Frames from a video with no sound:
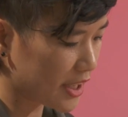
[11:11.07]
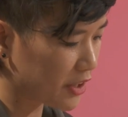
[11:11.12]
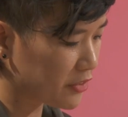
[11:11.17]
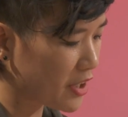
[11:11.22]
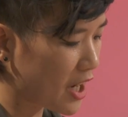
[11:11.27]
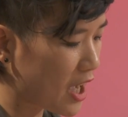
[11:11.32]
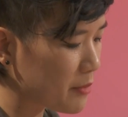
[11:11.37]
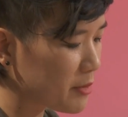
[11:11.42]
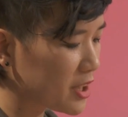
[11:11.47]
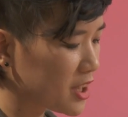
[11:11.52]

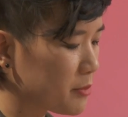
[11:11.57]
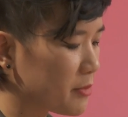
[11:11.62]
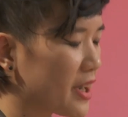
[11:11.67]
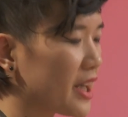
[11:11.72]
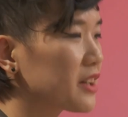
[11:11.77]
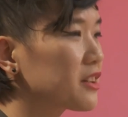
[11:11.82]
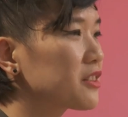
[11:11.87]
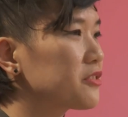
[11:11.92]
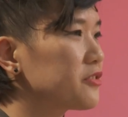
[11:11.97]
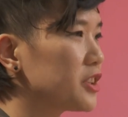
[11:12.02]
Grabbing the
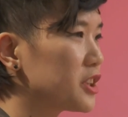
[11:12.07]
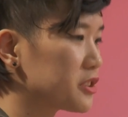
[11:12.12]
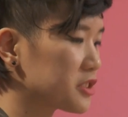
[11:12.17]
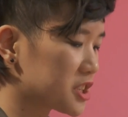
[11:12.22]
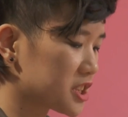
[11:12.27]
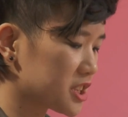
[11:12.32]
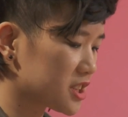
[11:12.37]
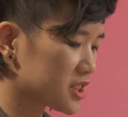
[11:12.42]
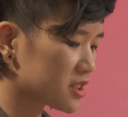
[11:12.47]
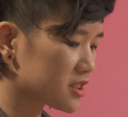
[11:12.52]
microphone,
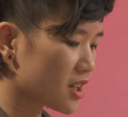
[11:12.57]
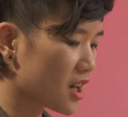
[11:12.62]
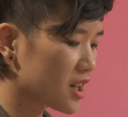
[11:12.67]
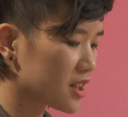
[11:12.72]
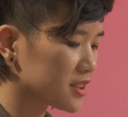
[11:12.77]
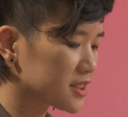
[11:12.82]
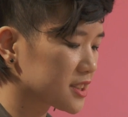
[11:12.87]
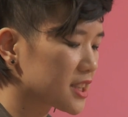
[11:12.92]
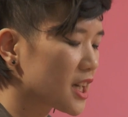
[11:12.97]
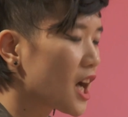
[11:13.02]
she
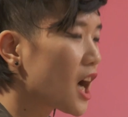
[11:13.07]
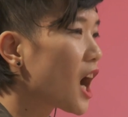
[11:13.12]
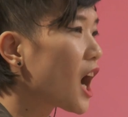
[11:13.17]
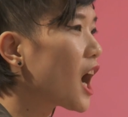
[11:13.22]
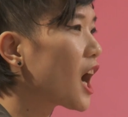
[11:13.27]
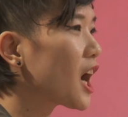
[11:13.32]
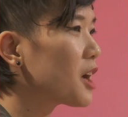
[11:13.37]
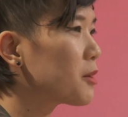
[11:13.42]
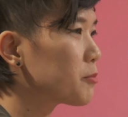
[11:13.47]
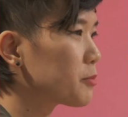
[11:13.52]
snarls,
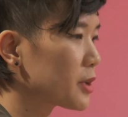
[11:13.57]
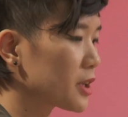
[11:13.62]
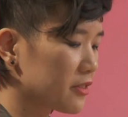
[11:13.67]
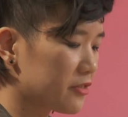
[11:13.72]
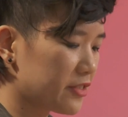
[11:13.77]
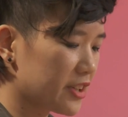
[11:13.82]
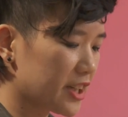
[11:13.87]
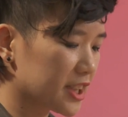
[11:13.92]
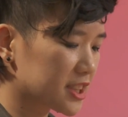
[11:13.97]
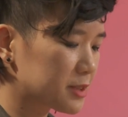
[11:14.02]
I'm
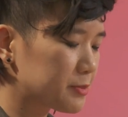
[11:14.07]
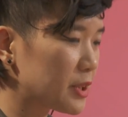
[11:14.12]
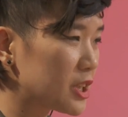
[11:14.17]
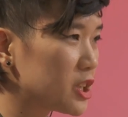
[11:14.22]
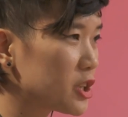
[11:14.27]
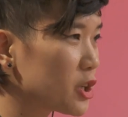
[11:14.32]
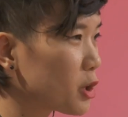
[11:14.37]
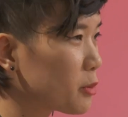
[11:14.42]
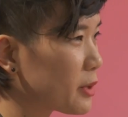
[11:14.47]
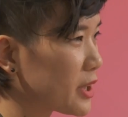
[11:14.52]
perfect, but
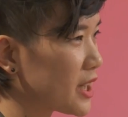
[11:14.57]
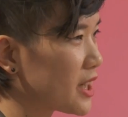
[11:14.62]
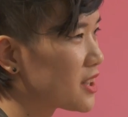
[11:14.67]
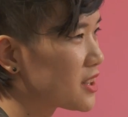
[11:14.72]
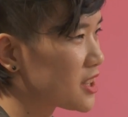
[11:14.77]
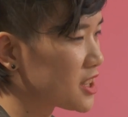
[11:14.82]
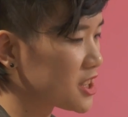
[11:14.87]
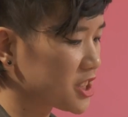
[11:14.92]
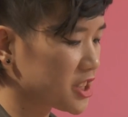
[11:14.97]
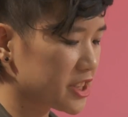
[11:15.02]
nobody in
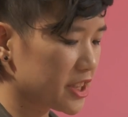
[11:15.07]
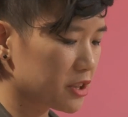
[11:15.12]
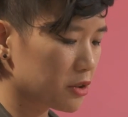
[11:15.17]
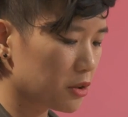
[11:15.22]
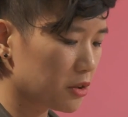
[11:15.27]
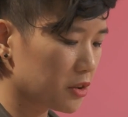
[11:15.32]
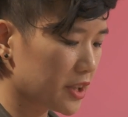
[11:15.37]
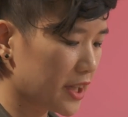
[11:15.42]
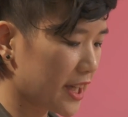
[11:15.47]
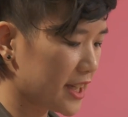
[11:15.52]
this
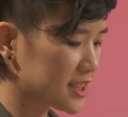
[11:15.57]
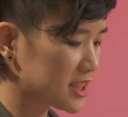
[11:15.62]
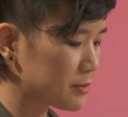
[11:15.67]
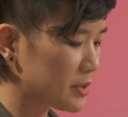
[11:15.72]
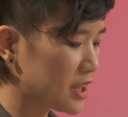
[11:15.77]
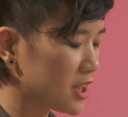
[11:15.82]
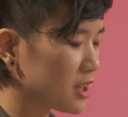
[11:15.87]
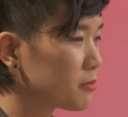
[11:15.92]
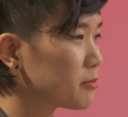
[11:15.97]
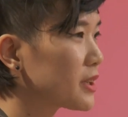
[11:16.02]
shithole gets
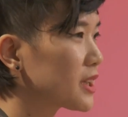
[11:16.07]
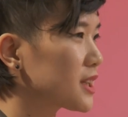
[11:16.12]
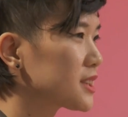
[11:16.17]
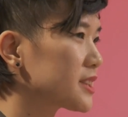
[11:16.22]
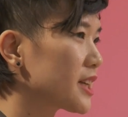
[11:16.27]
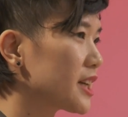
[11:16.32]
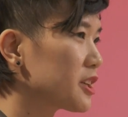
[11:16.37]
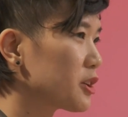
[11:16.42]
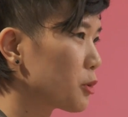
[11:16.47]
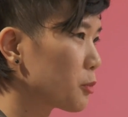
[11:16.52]
me because
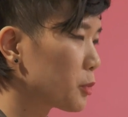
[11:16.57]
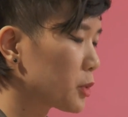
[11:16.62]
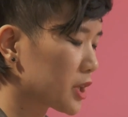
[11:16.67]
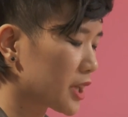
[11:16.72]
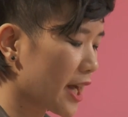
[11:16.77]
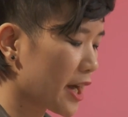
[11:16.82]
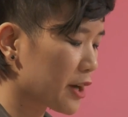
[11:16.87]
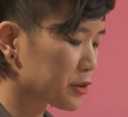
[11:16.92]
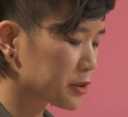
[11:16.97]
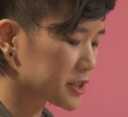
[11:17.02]
I don't put
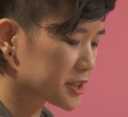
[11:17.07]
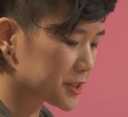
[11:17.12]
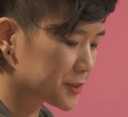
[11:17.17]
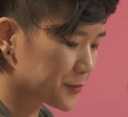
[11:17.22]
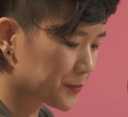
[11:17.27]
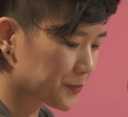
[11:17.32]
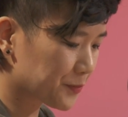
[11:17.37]
out.